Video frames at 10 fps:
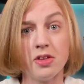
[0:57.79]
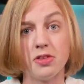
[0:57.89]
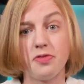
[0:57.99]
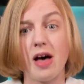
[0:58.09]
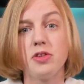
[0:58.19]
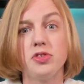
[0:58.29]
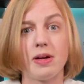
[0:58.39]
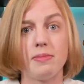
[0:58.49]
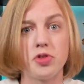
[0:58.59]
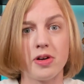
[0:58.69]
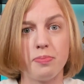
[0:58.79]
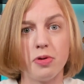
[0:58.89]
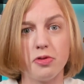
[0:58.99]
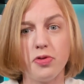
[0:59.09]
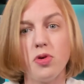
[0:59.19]
the values that I'm trying to
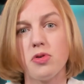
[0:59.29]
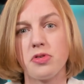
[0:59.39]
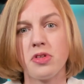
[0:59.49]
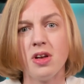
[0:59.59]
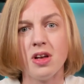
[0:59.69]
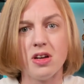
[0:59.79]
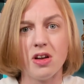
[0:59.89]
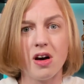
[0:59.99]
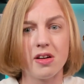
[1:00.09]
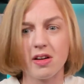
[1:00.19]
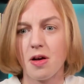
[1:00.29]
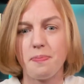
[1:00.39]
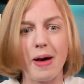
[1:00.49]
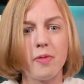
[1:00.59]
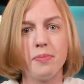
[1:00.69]
put forth, not
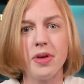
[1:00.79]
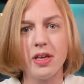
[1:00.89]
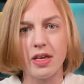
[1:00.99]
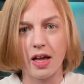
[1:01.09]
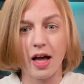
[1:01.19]
about me.